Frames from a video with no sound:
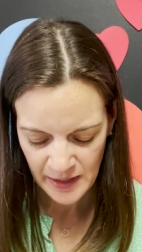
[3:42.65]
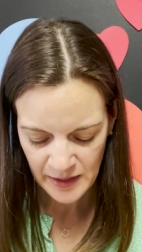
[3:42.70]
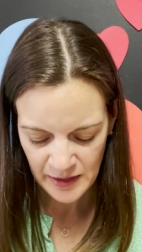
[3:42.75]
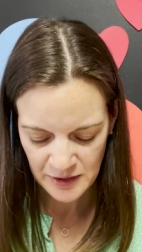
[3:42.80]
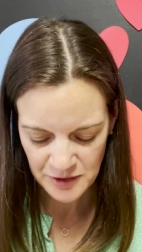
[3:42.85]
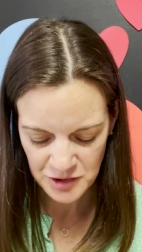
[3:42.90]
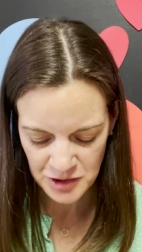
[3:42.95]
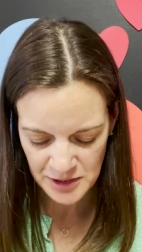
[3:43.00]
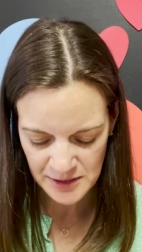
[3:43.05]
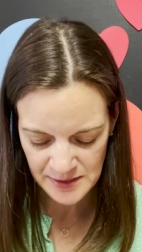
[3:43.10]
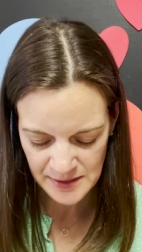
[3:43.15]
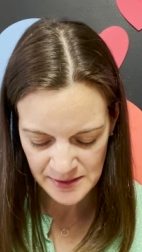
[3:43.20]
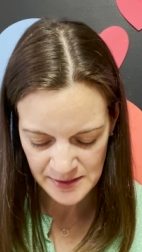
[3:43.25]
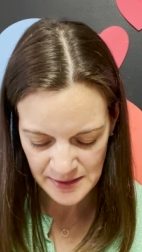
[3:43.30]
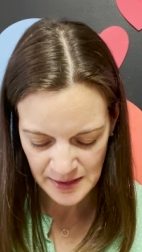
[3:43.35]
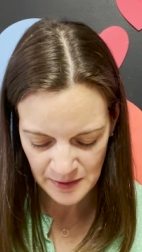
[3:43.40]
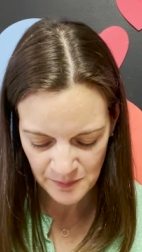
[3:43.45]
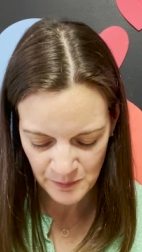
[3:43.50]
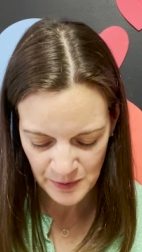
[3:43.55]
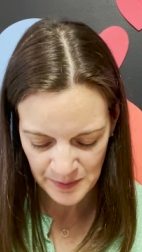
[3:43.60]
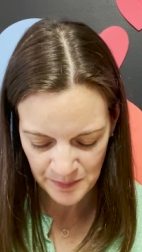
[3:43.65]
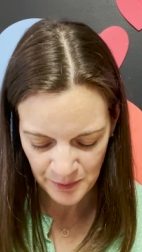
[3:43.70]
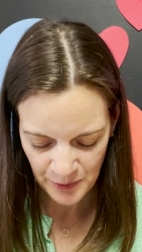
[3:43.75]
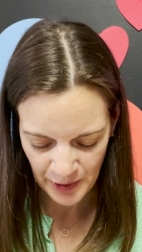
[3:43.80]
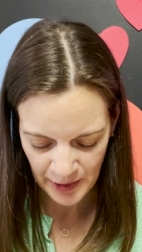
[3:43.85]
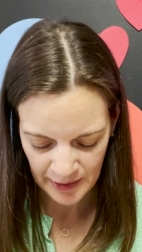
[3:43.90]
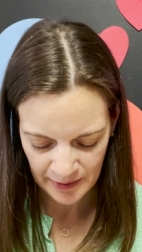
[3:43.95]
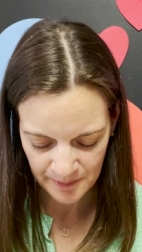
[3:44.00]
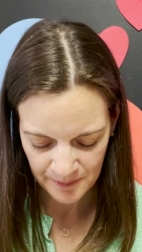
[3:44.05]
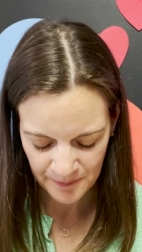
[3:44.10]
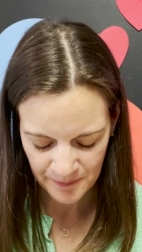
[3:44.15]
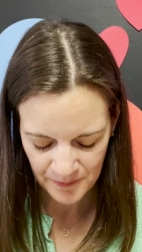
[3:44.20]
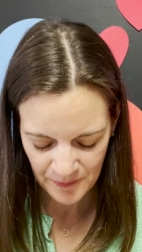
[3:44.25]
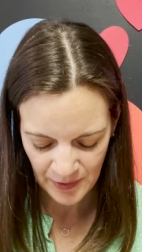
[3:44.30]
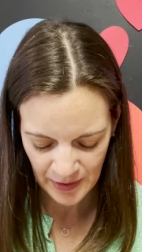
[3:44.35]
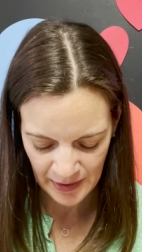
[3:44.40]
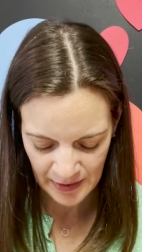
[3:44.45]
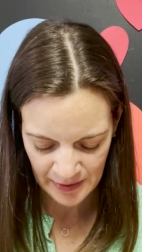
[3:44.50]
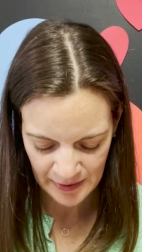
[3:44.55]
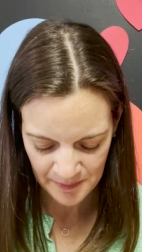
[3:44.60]
In Jesus' name we pray.
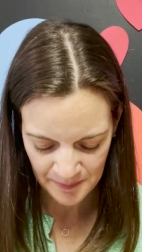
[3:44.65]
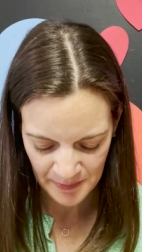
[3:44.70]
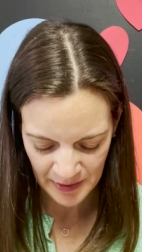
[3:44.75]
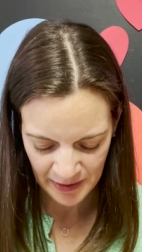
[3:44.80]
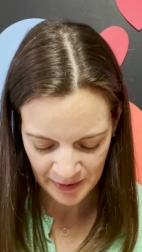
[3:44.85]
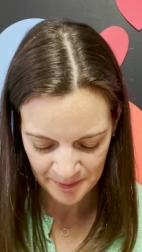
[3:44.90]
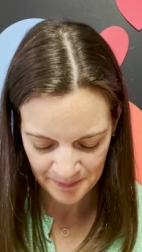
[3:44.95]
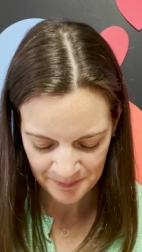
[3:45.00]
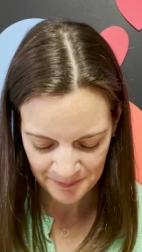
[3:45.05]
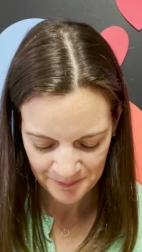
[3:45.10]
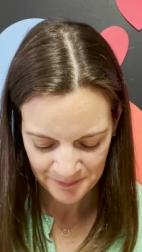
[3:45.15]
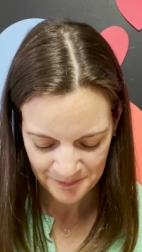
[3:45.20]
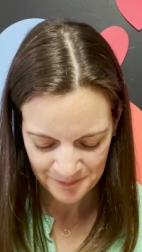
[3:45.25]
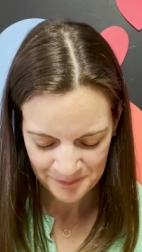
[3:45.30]
Amen.